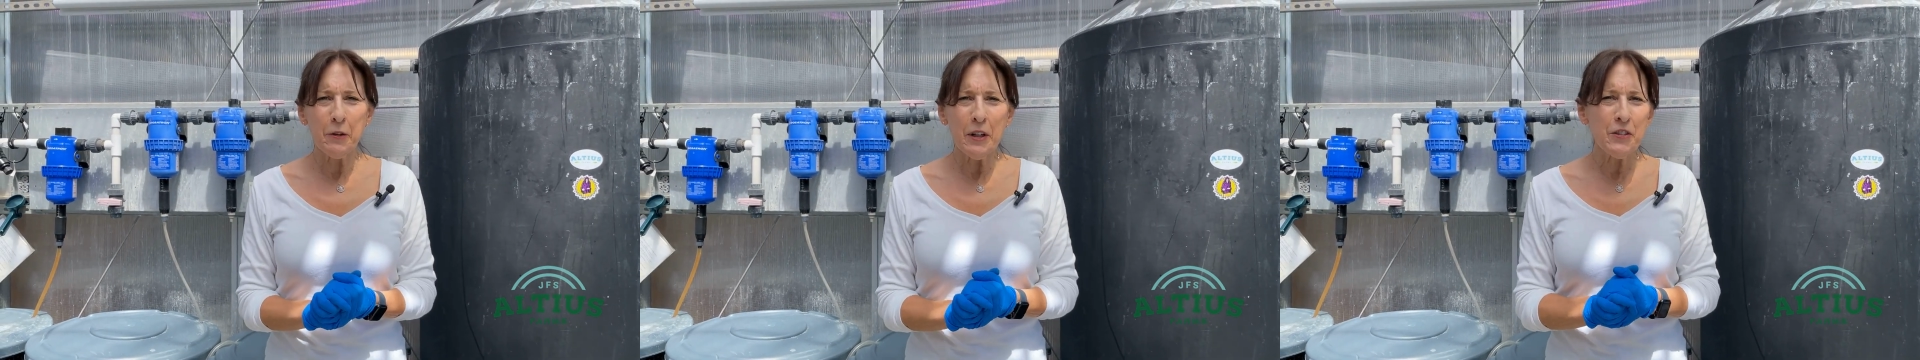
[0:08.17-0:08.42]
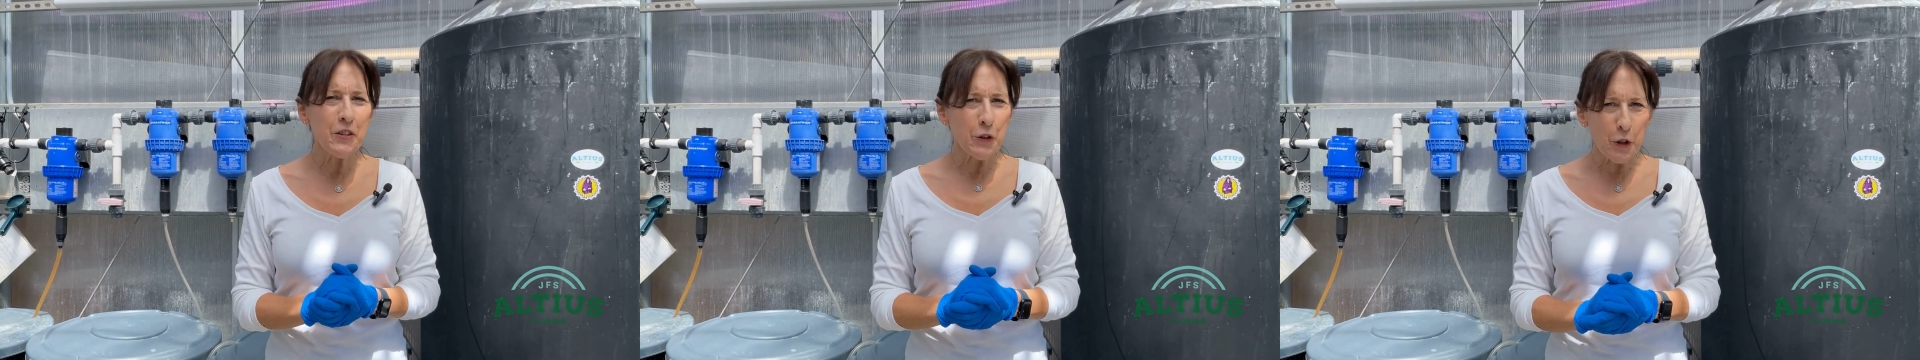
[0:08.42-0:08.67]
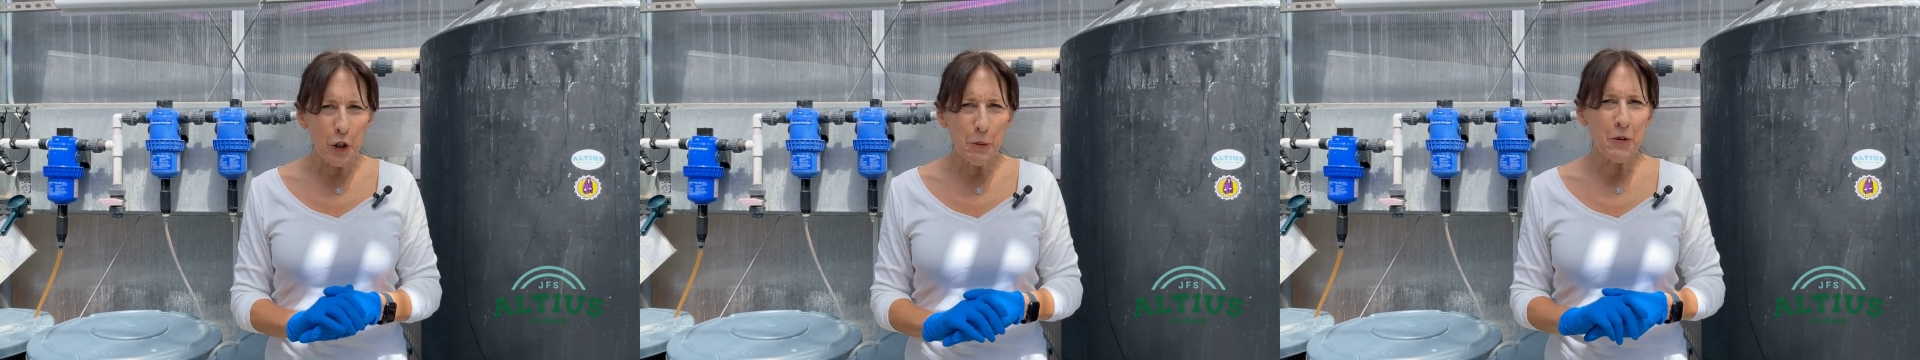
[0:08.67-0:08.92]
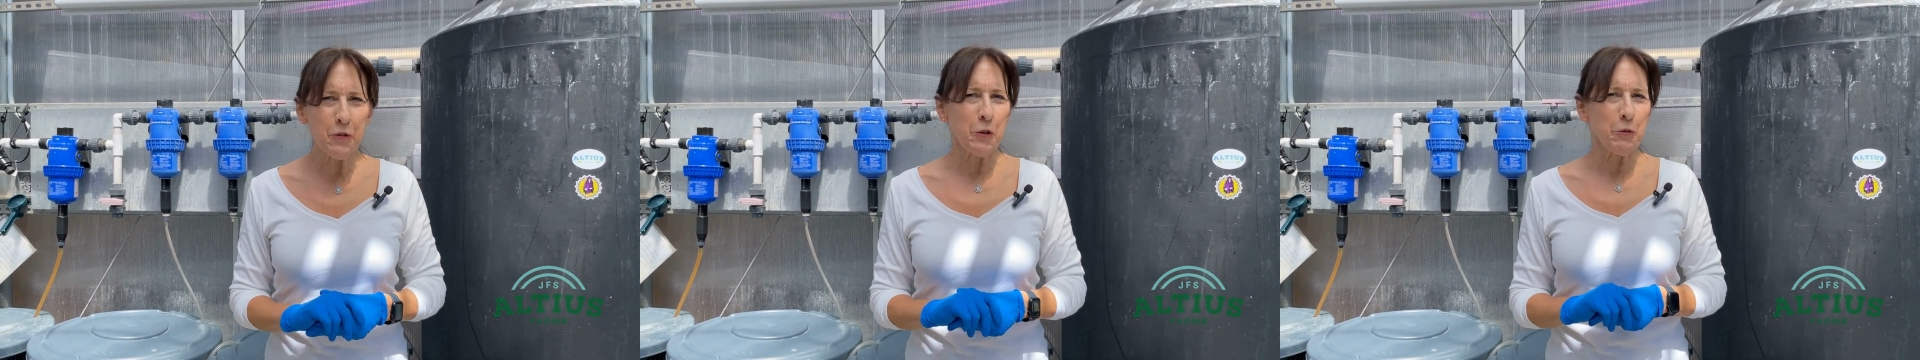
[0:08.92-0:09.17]
greens and
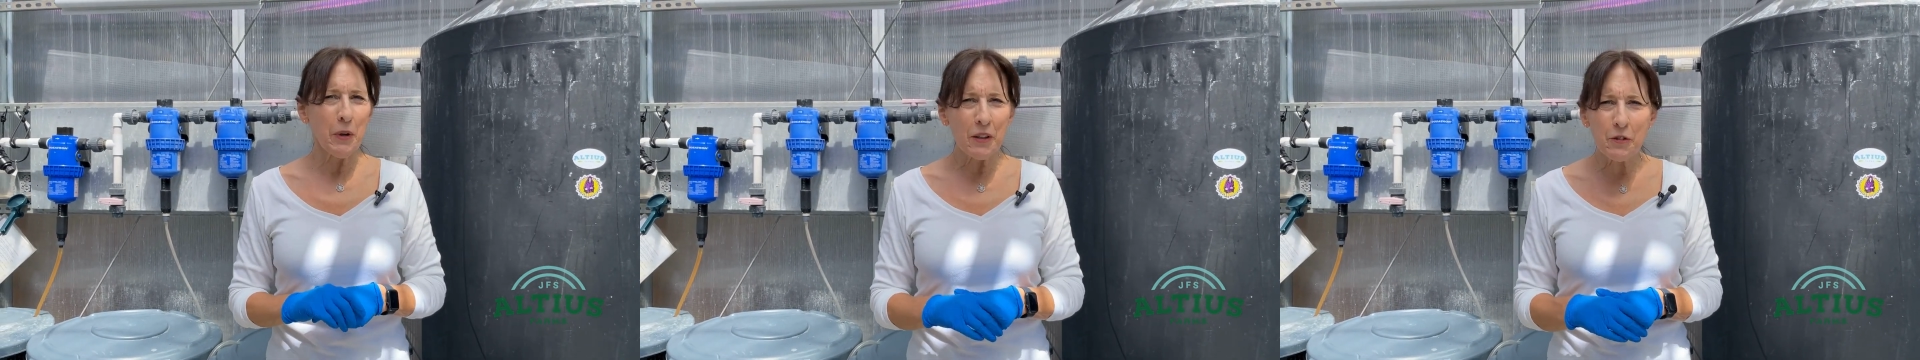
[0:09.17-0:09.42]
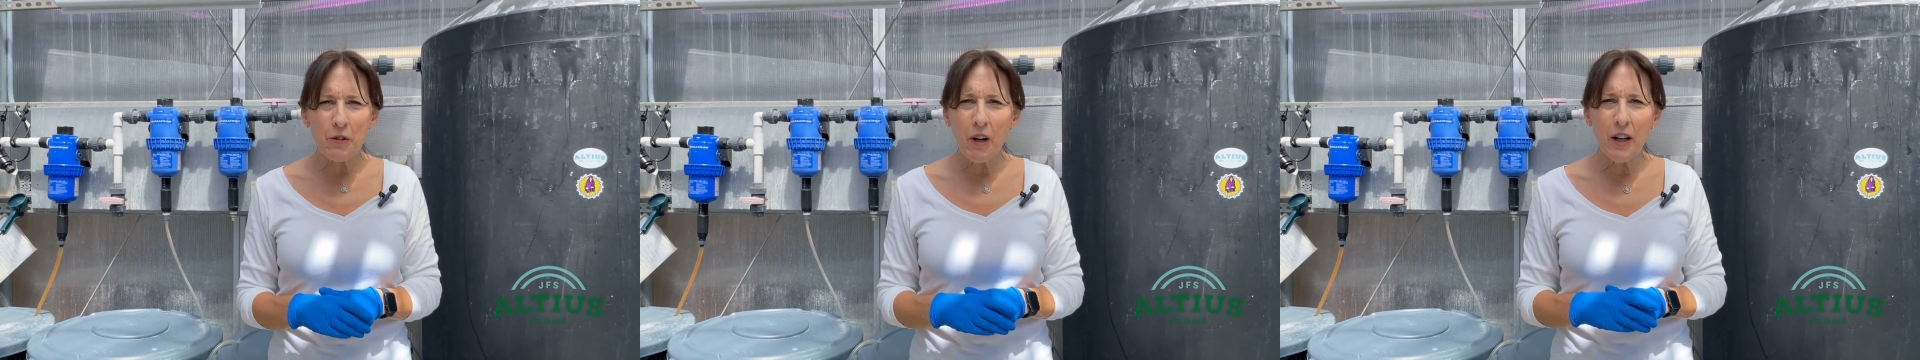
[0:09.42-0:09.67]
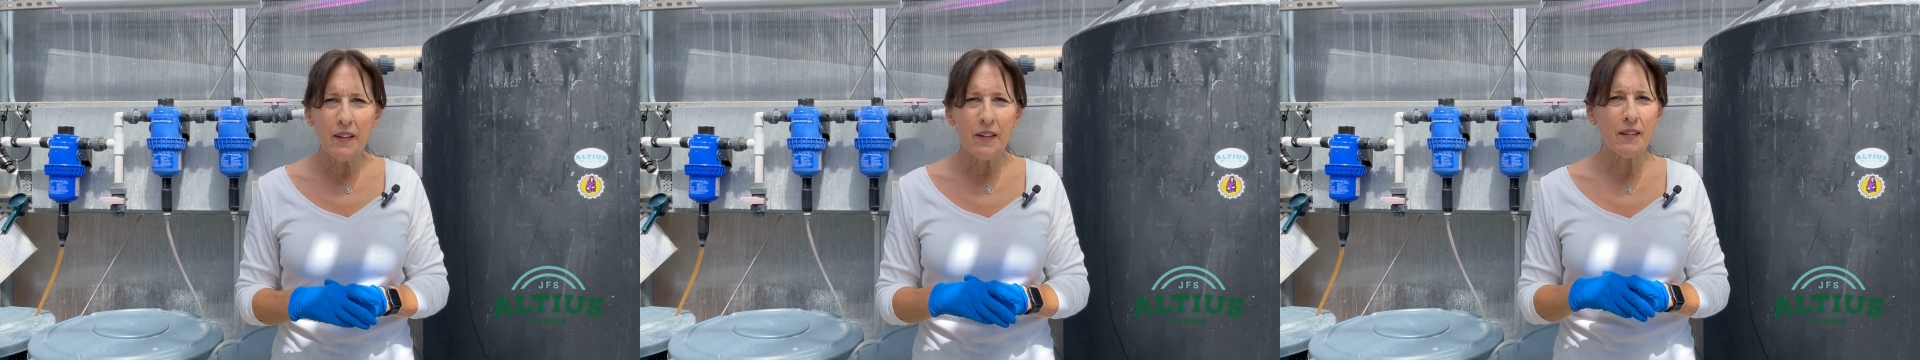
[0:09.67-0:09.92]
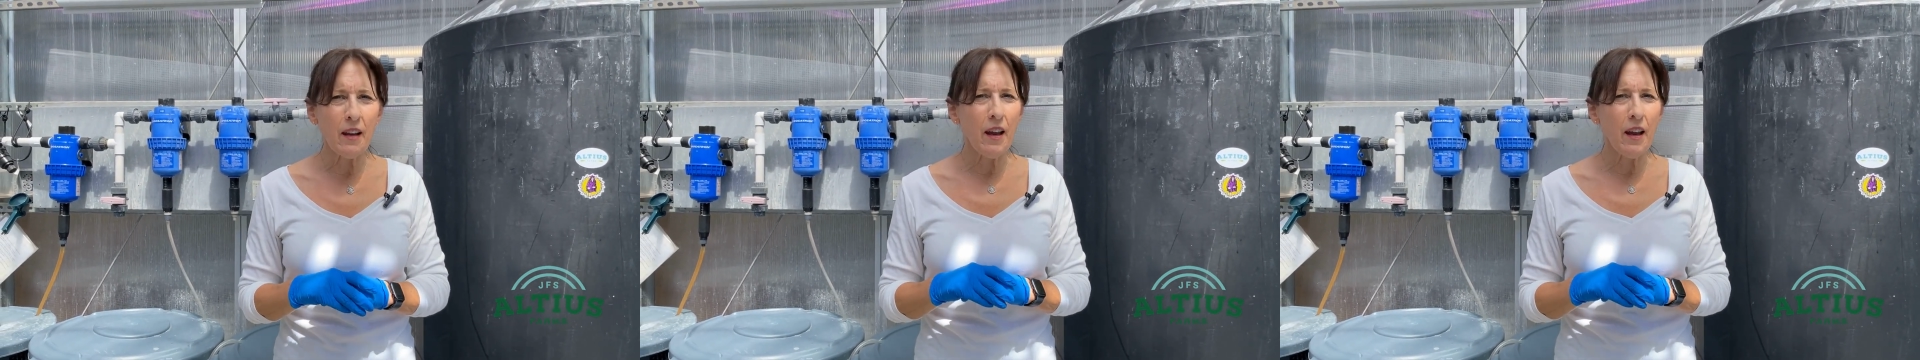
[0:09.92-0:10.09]
herbs for restaurants